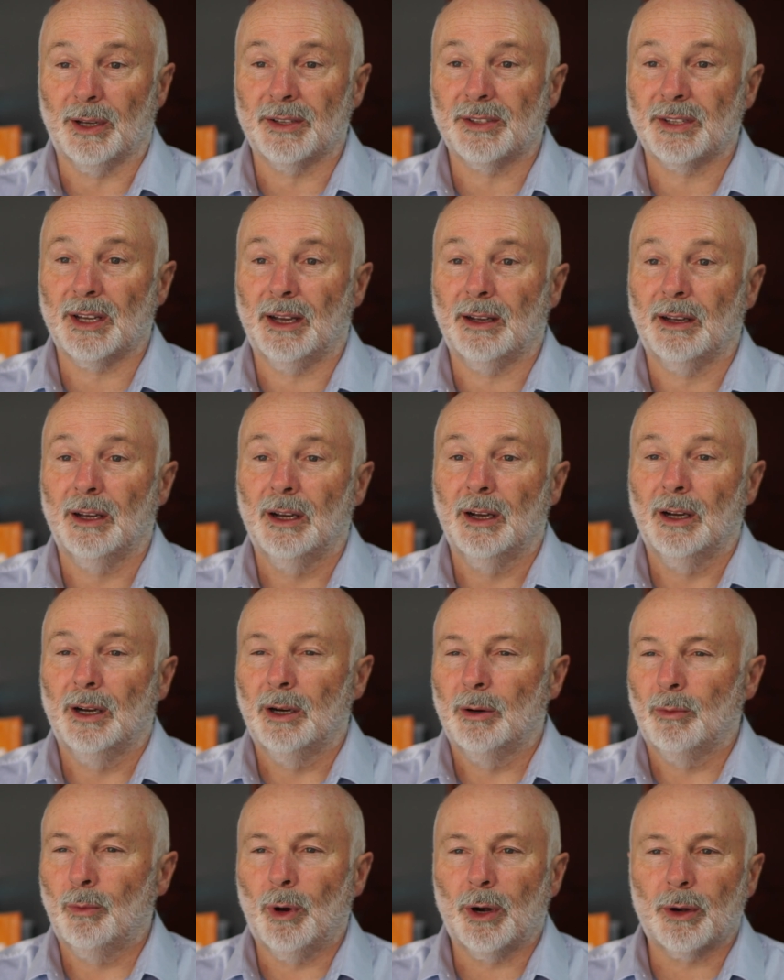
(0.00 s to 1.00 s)
I say,
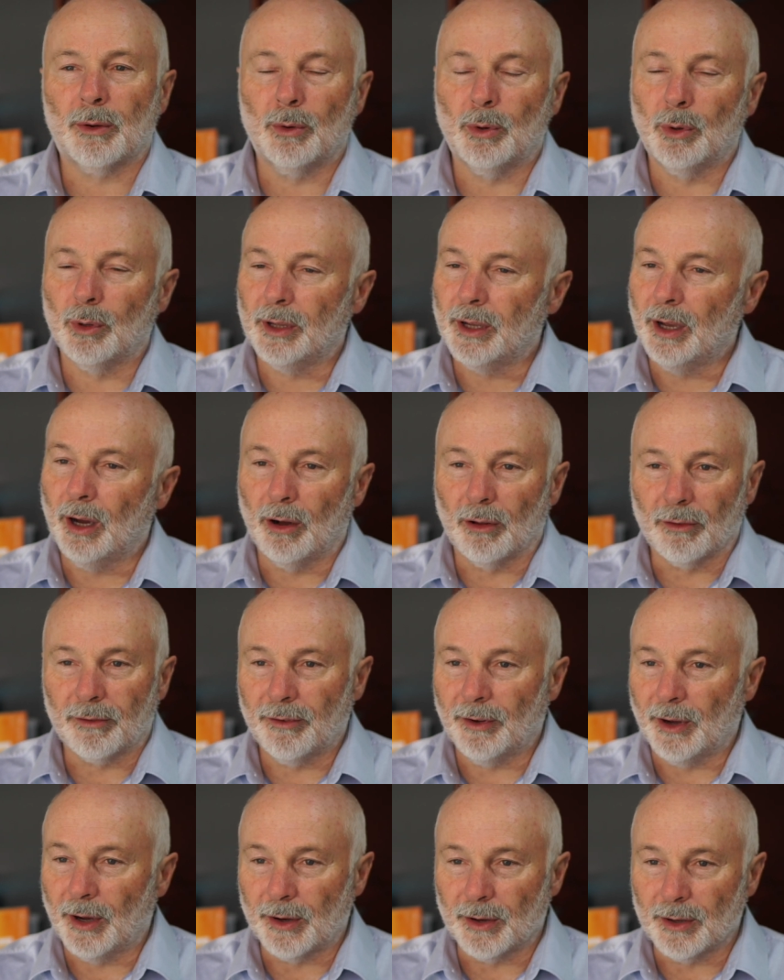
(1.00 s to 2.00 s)
what are all the old
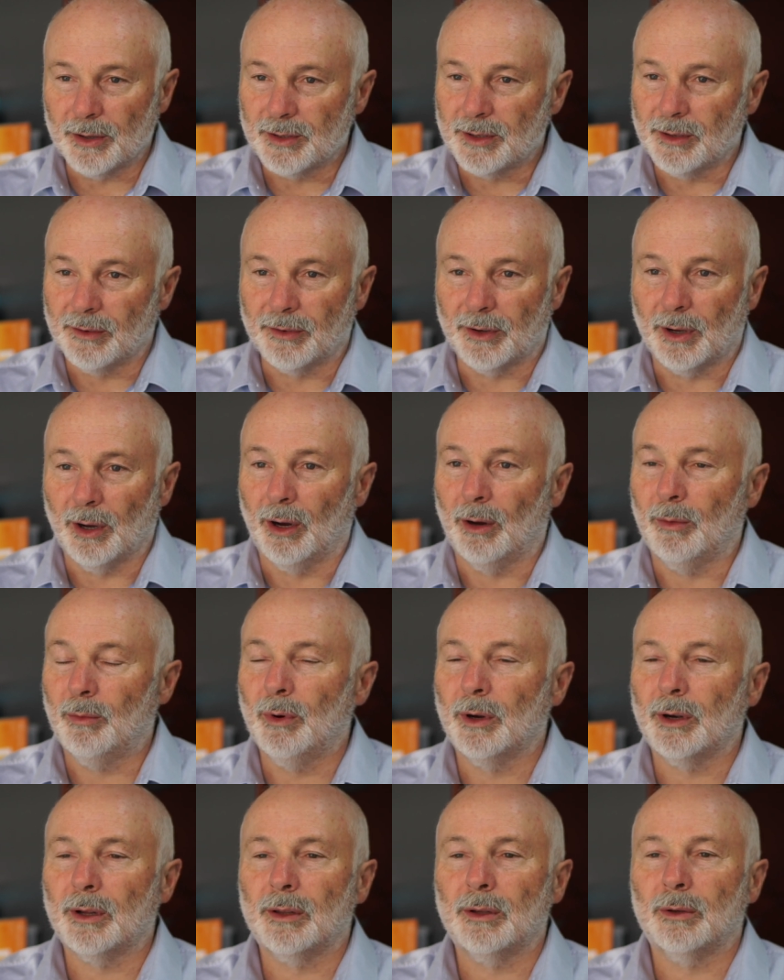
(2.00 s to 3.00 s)
photos you've got?
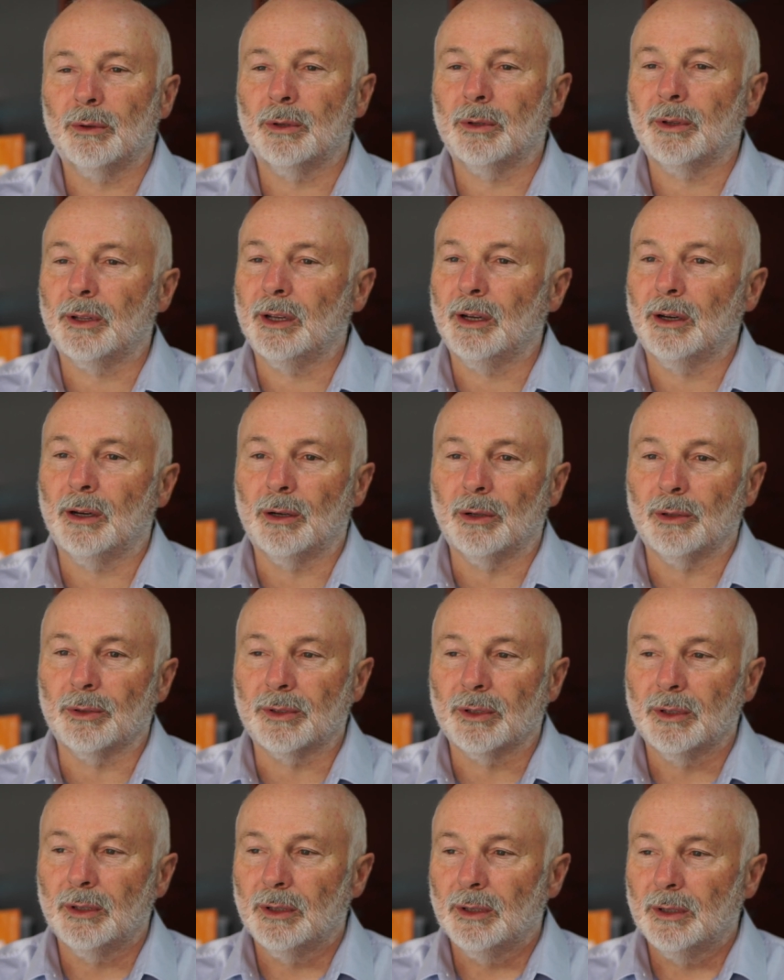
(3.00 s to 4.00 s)
What are all the
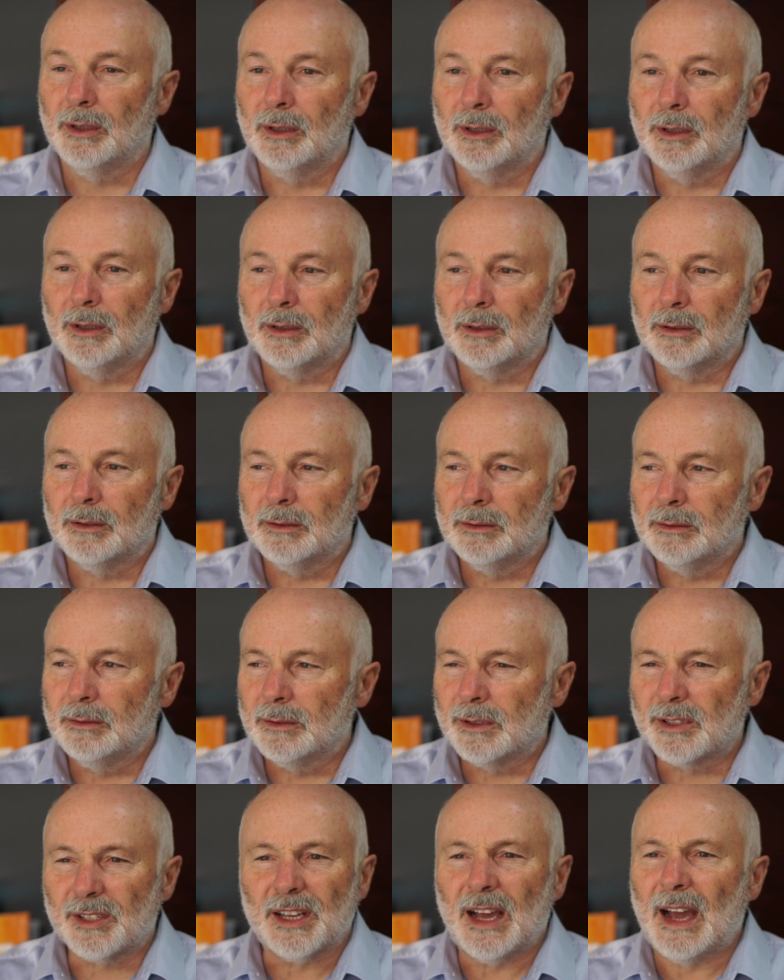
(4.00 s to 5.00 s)
old
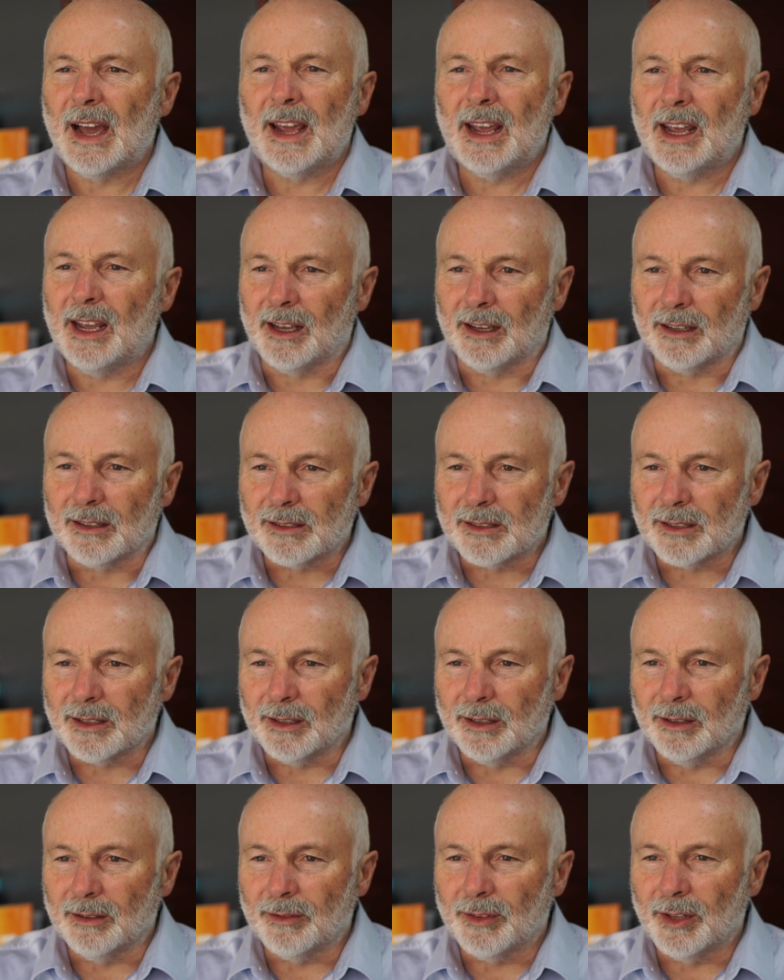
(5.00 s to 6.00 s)
sayings
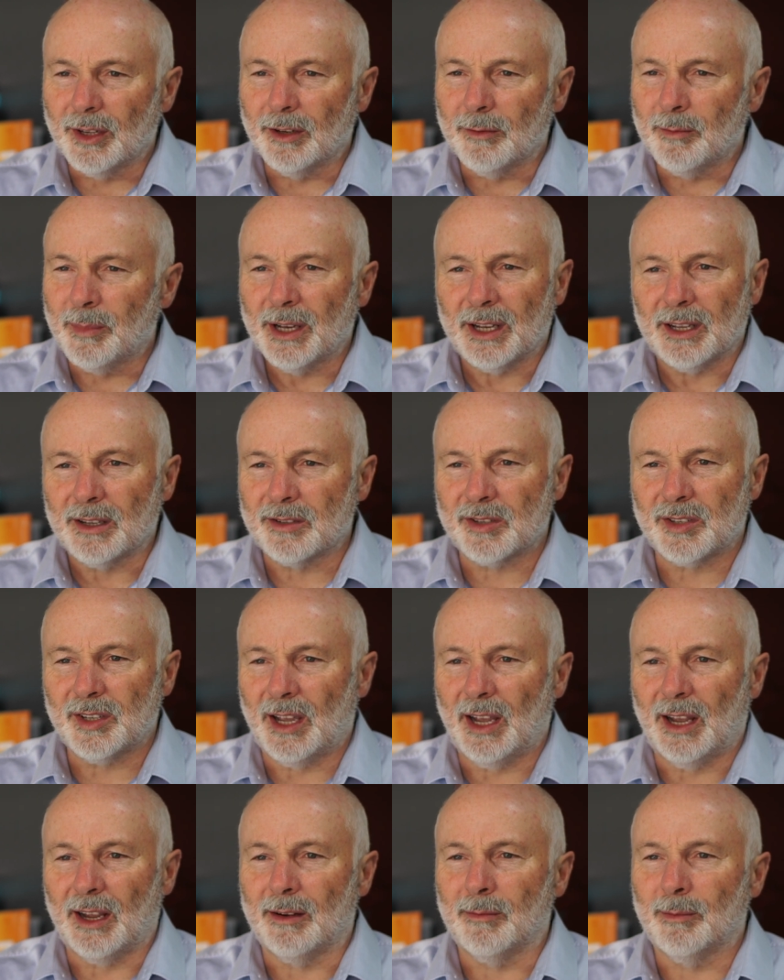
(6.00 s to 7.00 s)
that are being
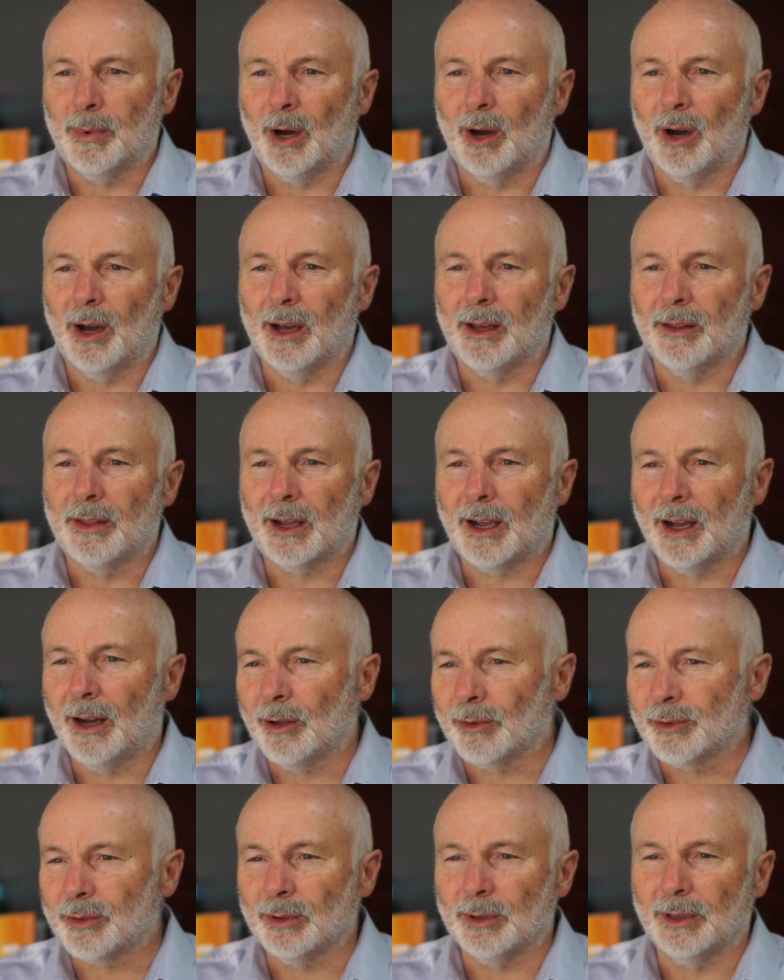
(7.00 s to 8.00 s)
said by the
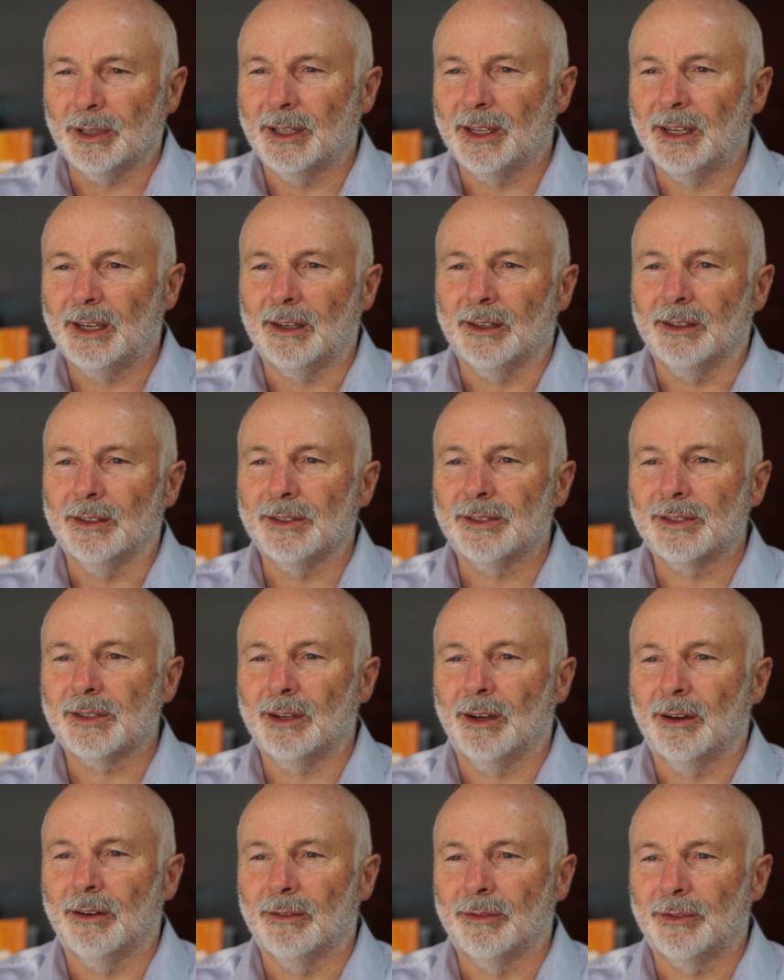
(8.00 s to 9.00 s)
cultural leaders
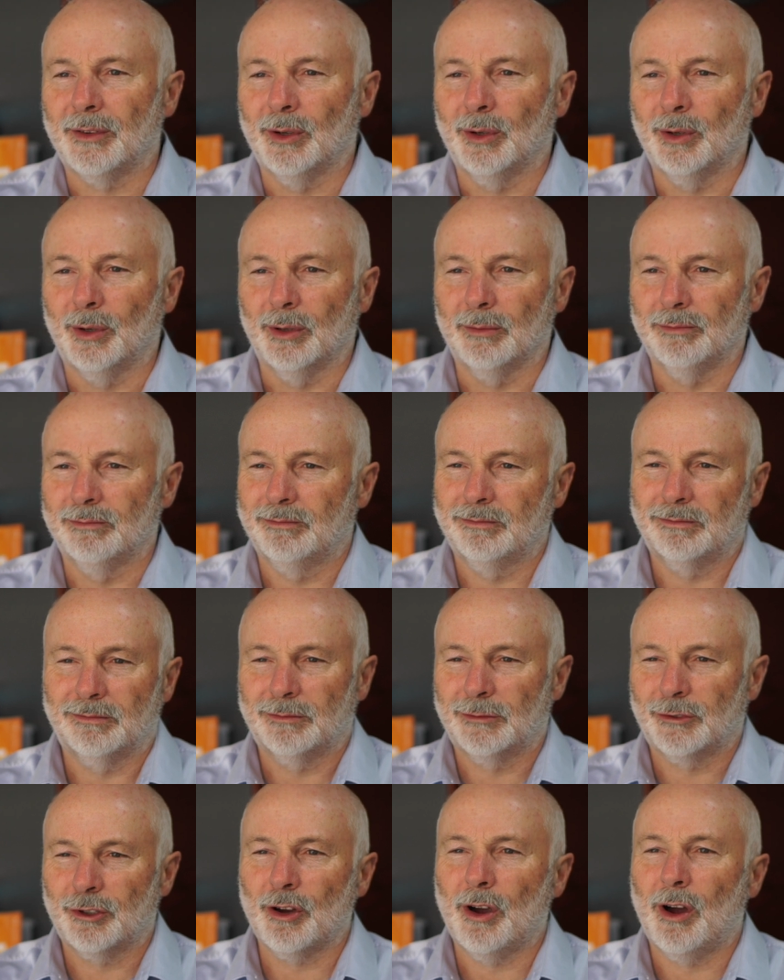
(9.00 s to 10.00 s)
of your
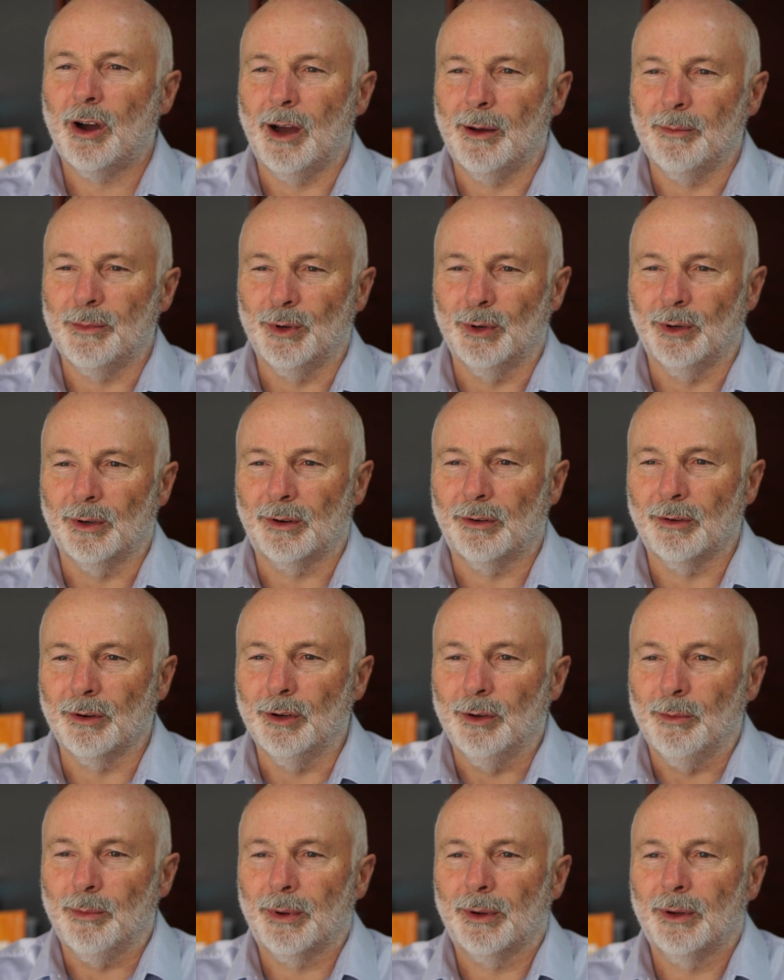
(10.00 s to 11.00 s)
tribe, your
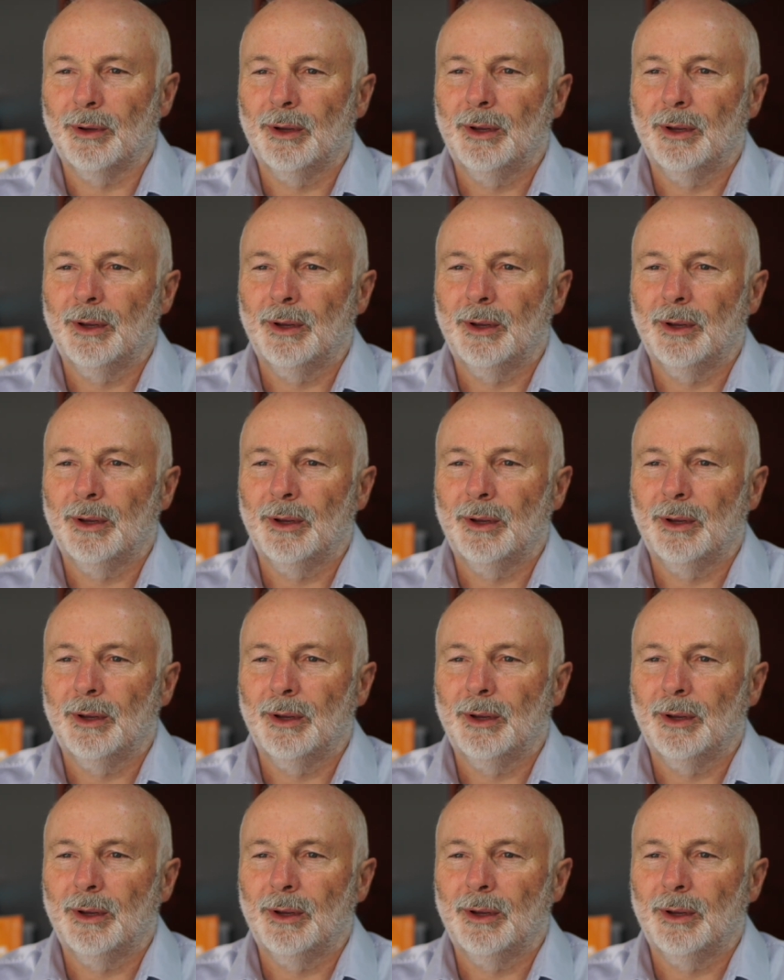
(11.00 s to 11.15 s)
group?